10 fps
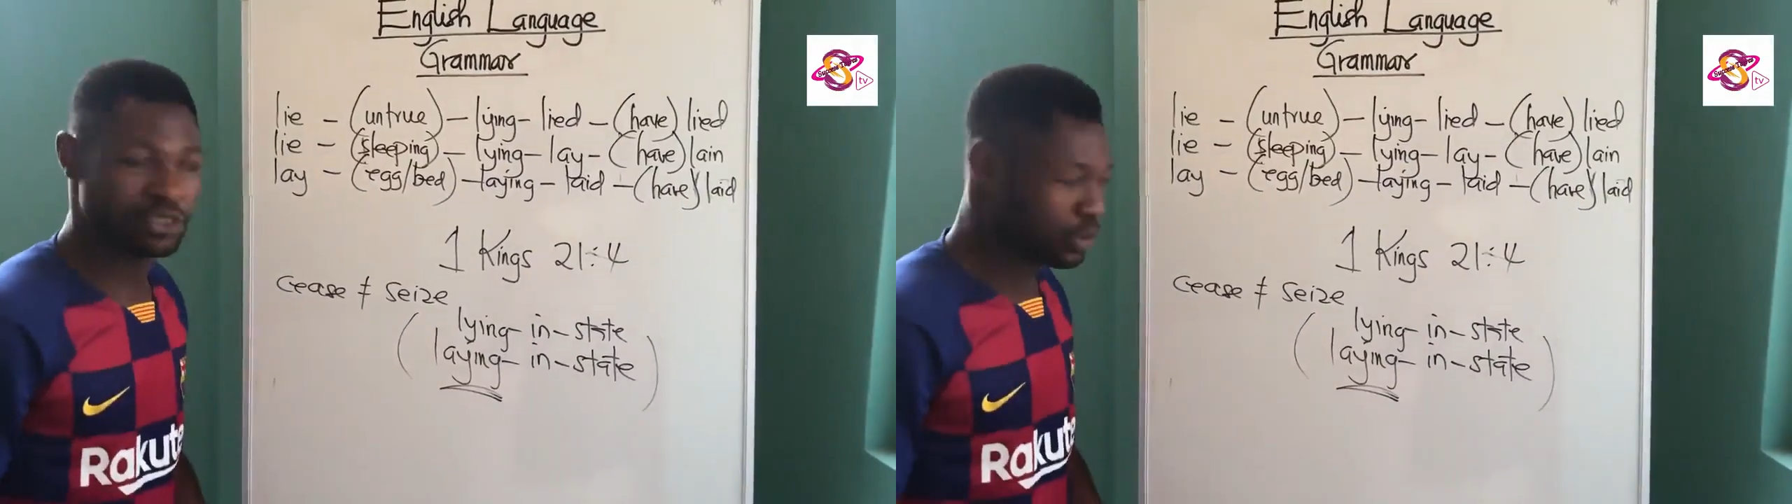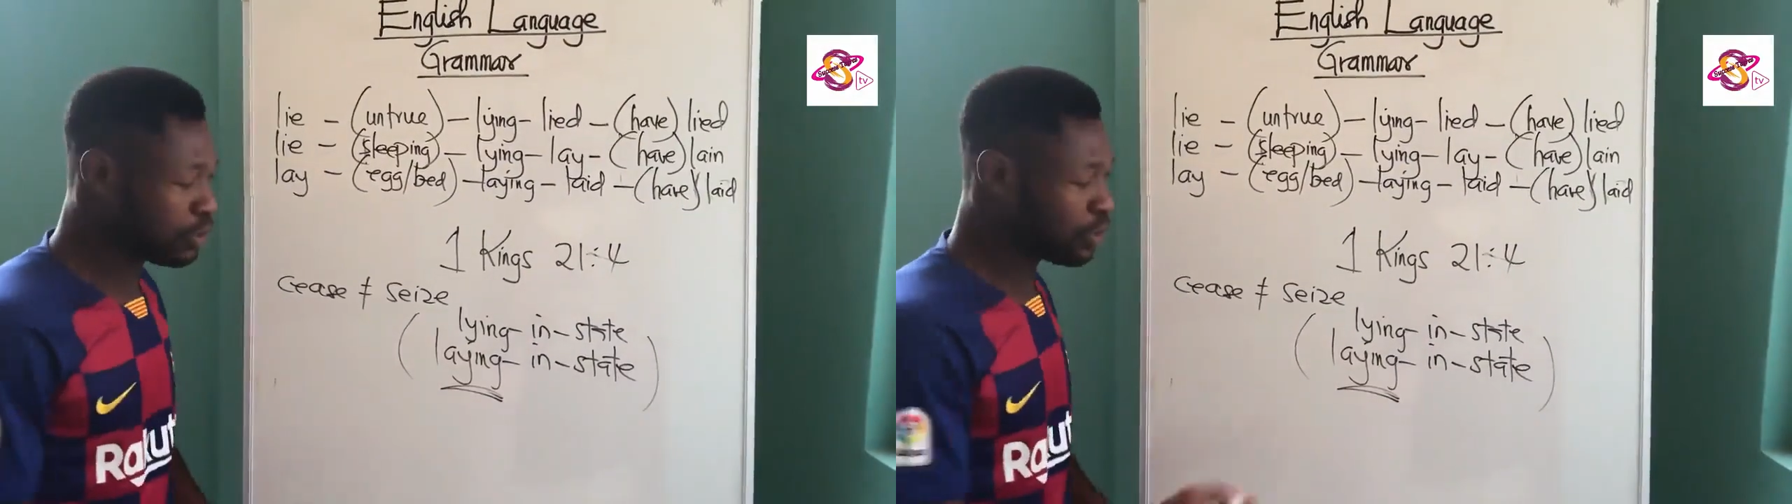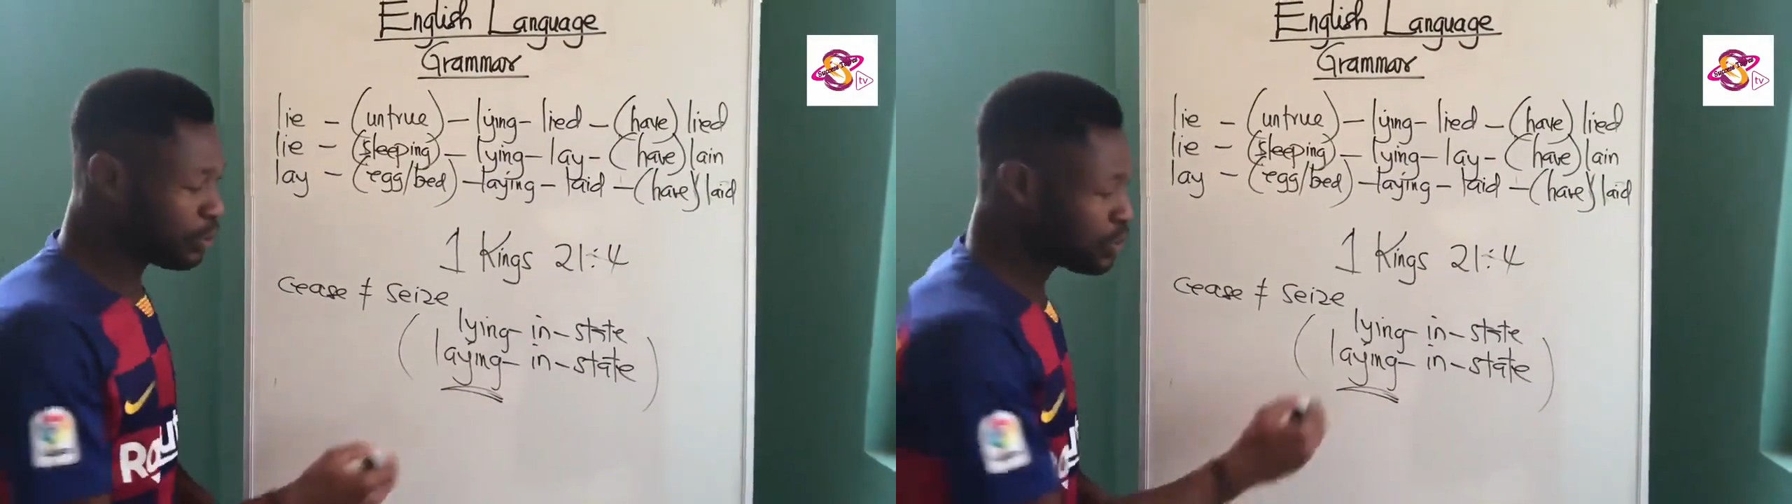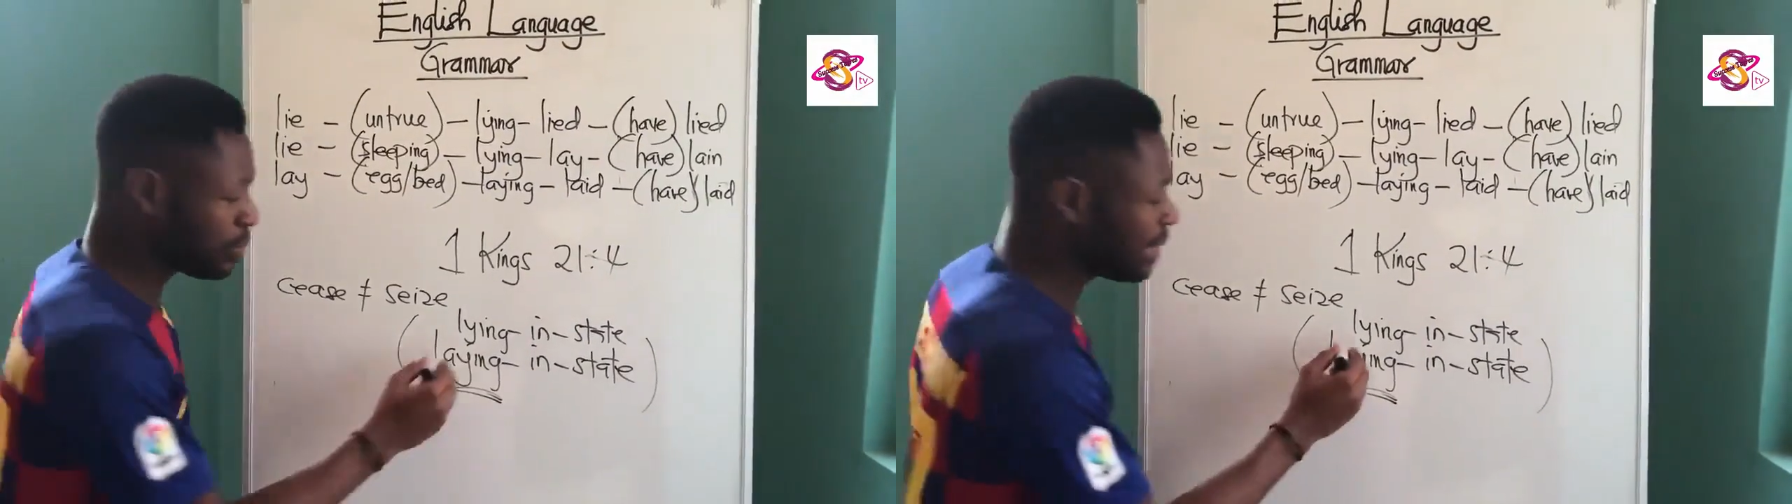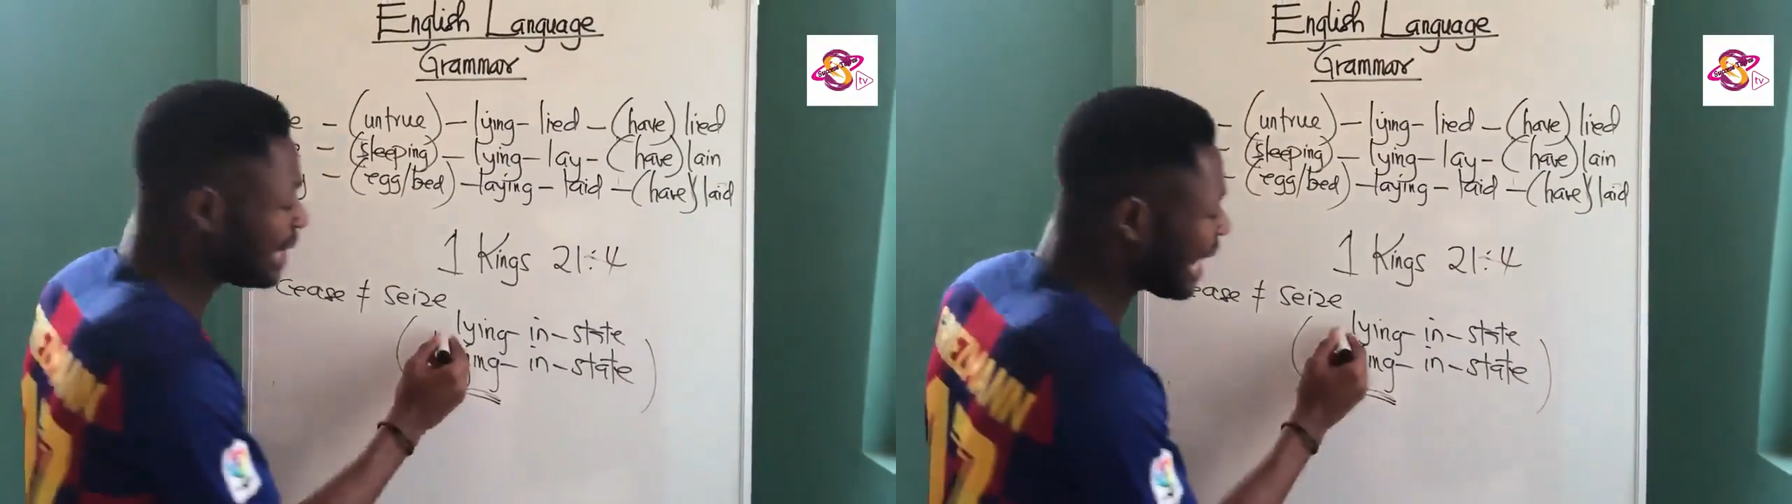So you're
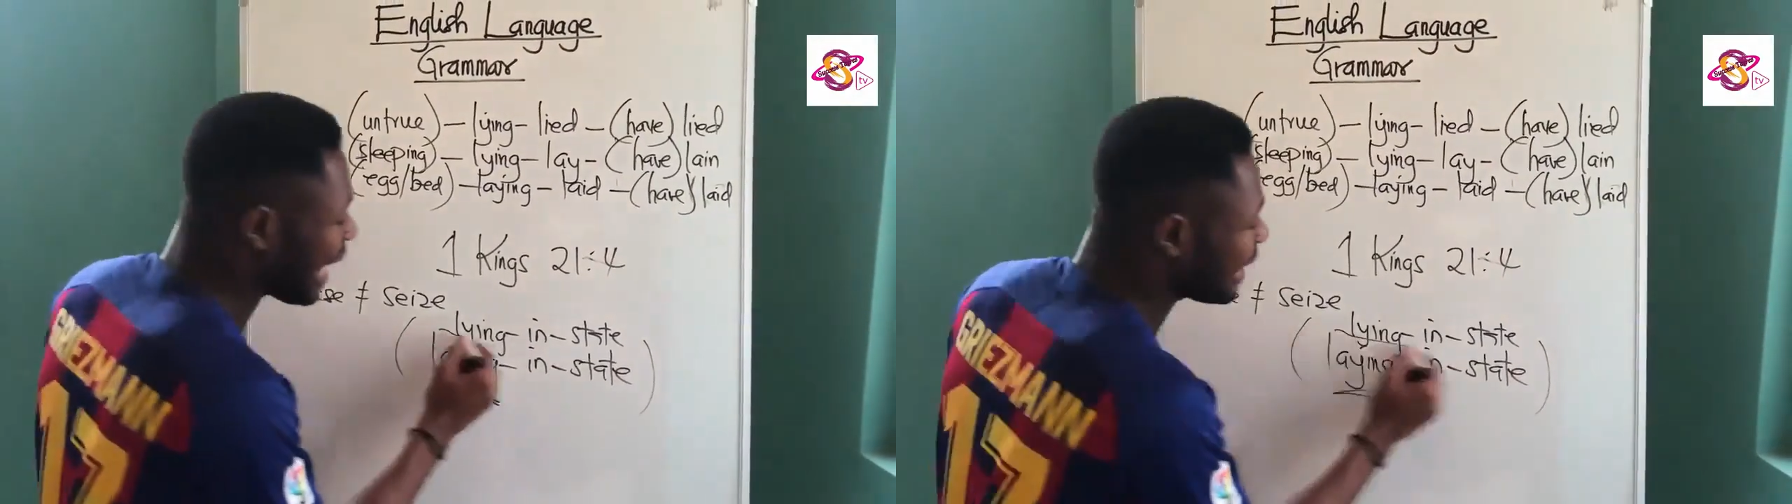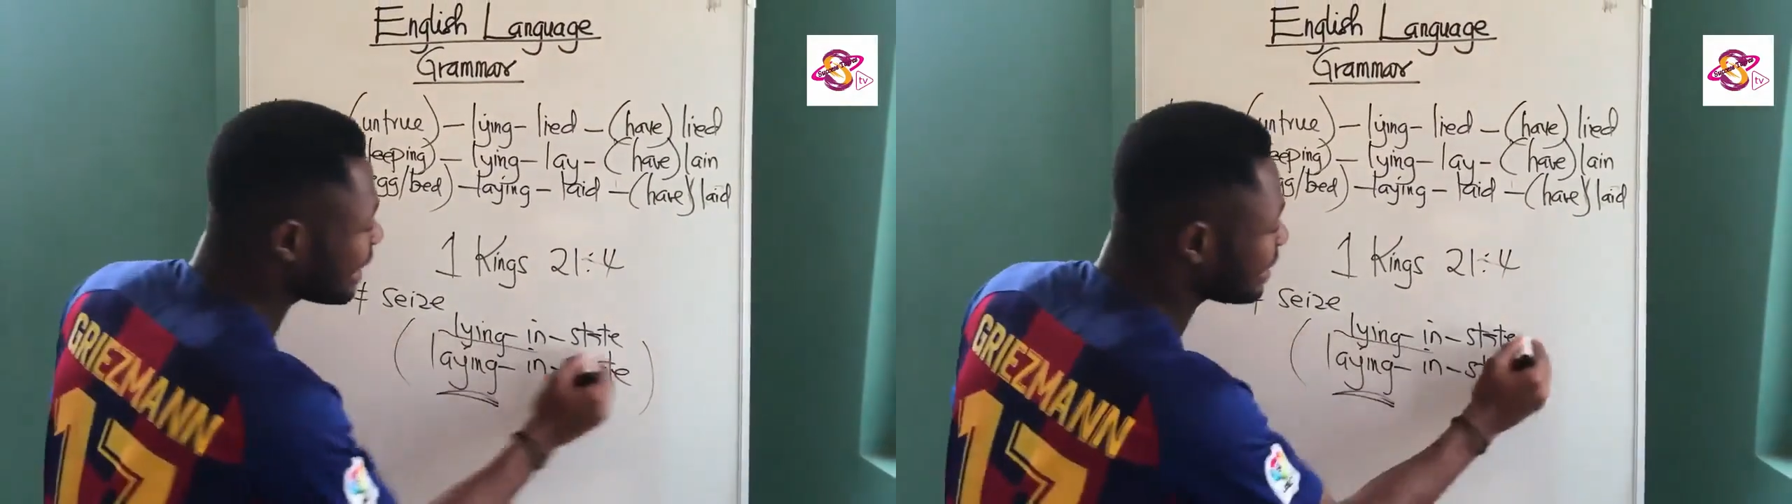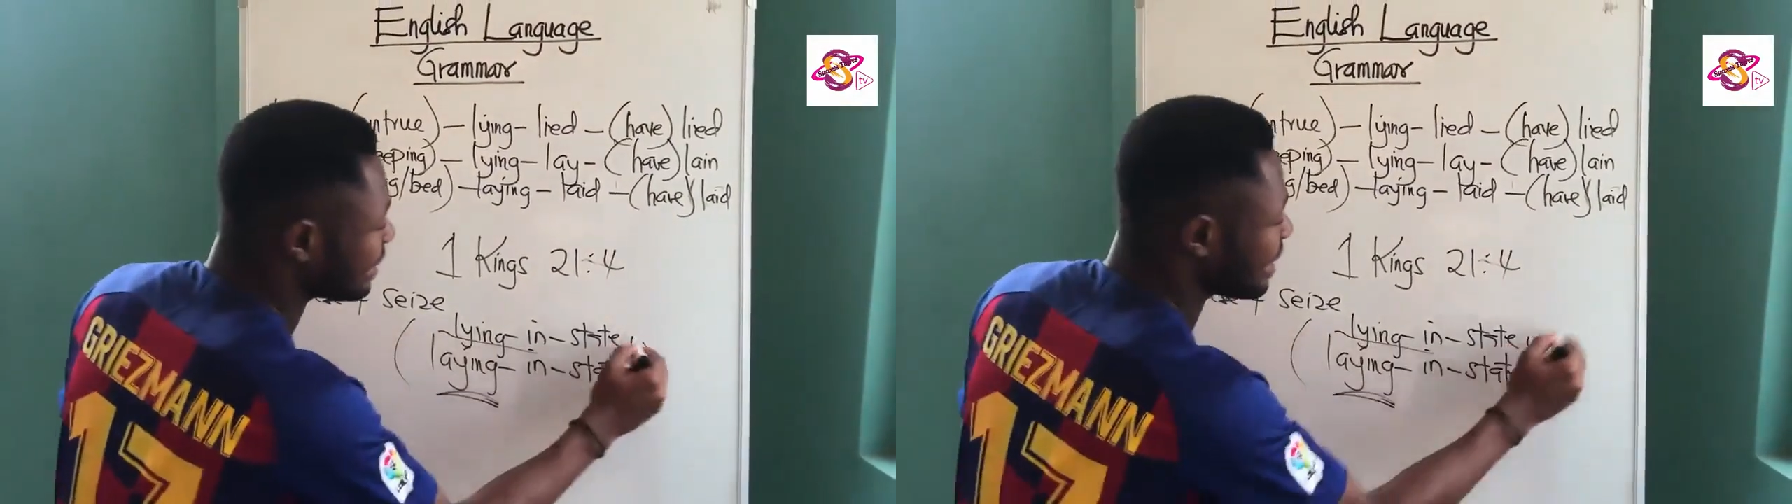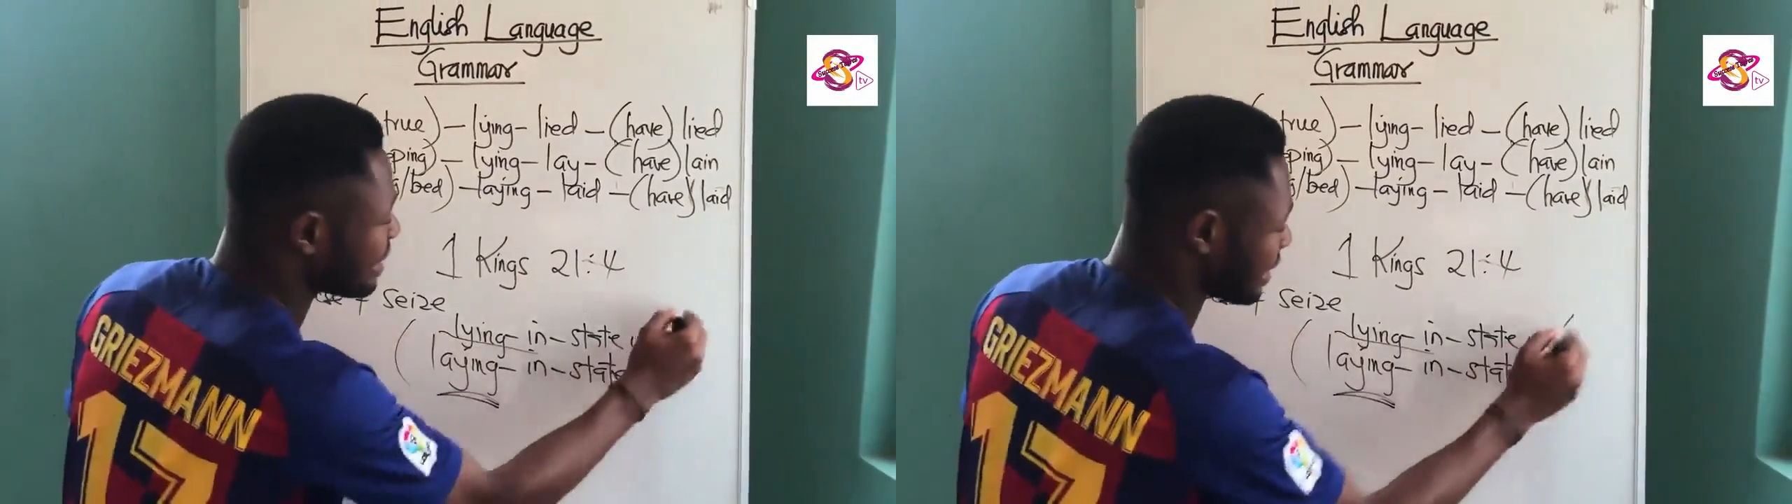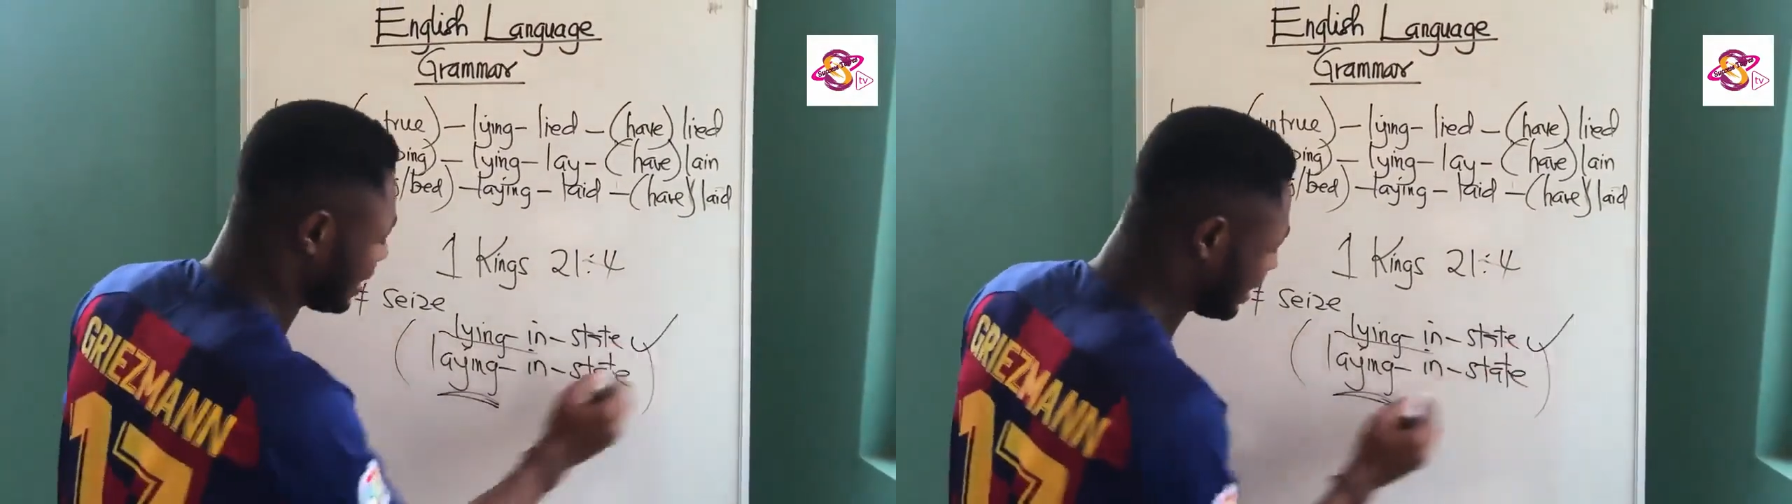supposed to be lying in
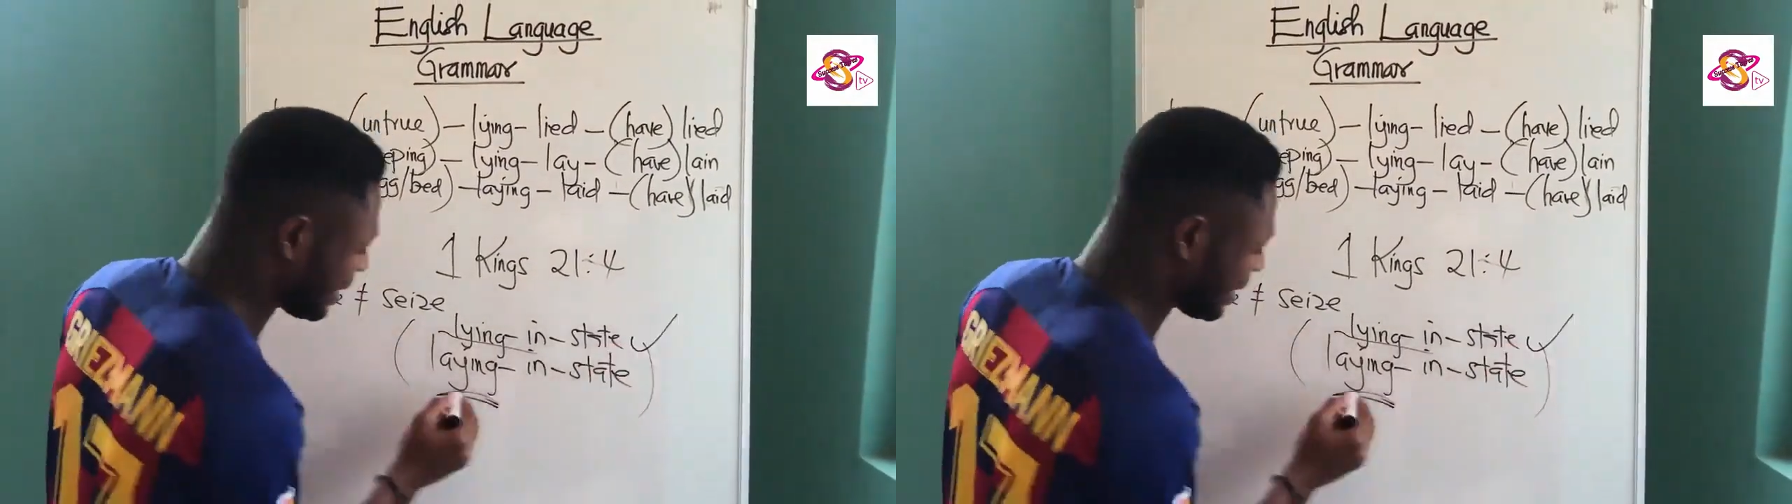state